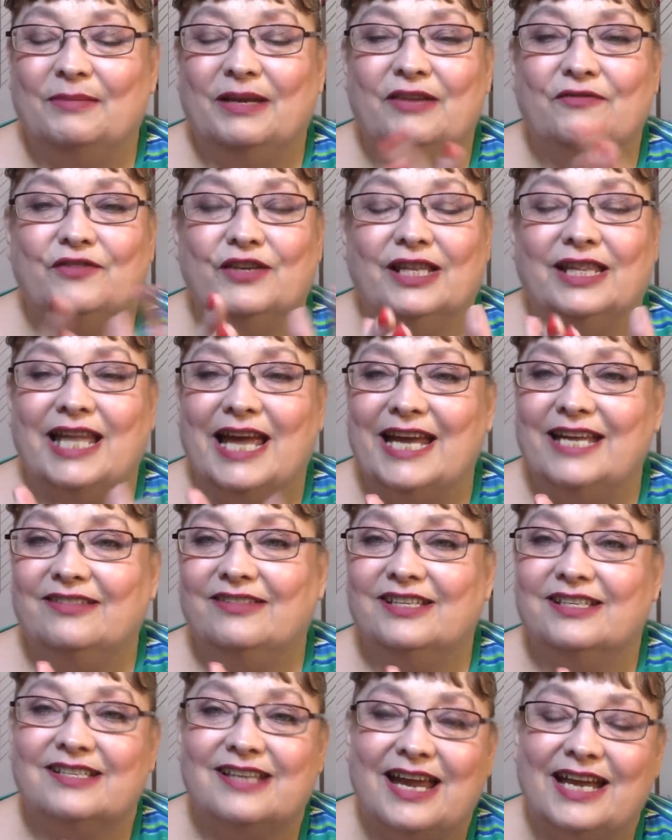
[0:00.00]
If you like
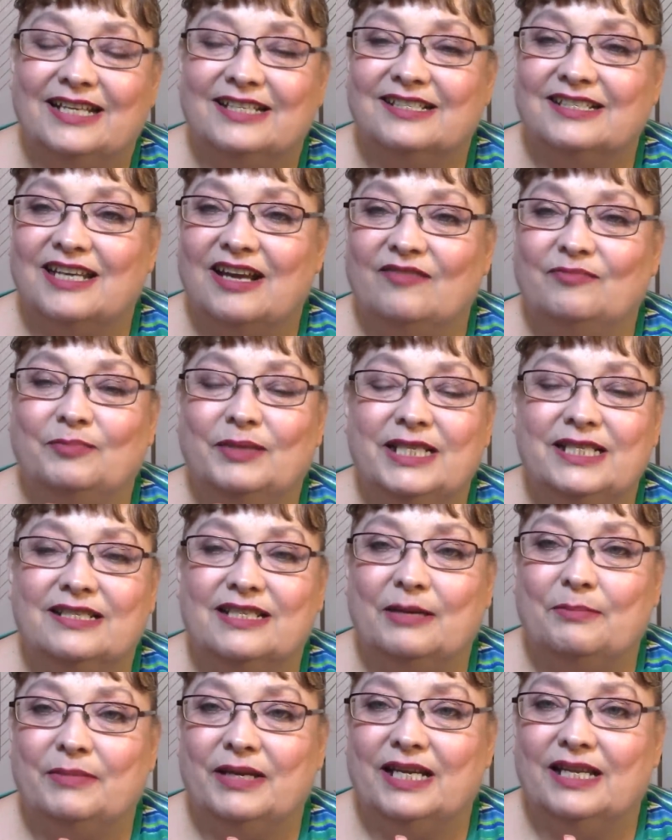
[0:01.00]
this kind of stuff, please
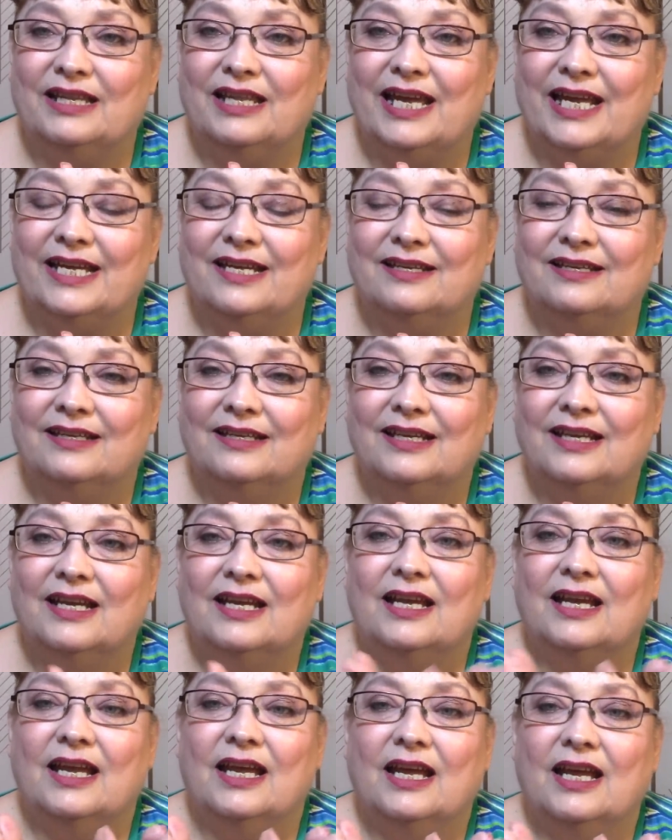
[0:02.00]
give me a like
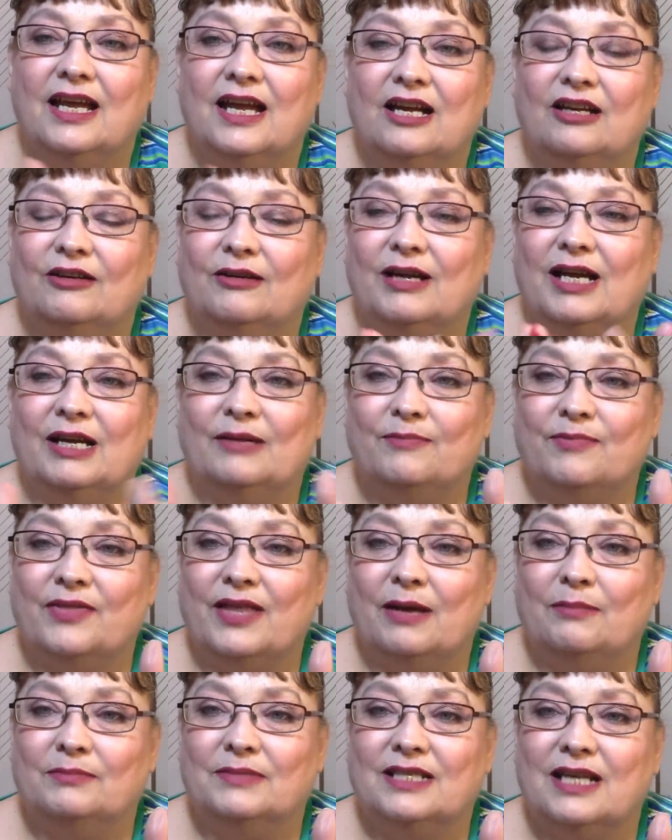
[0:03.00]
or a
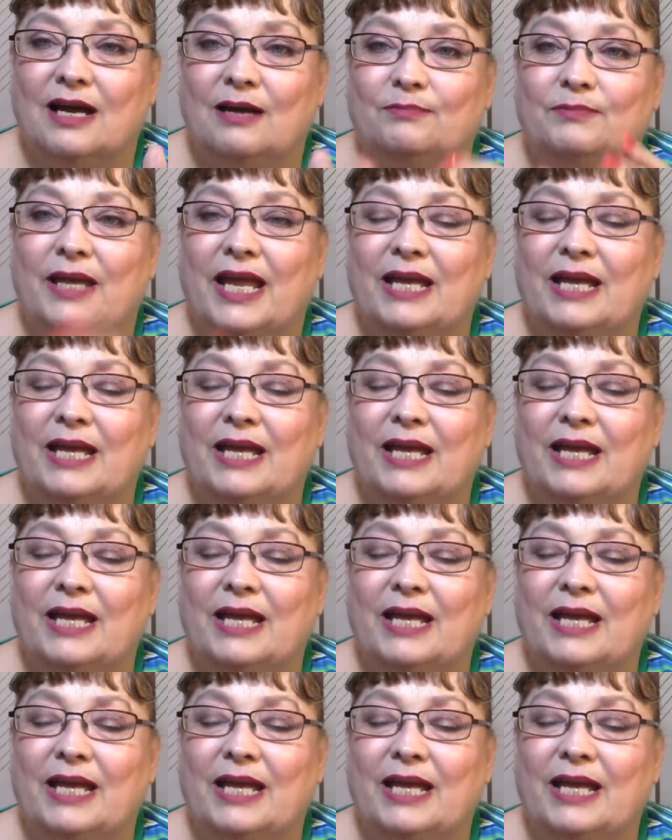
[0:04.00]
thumbs up.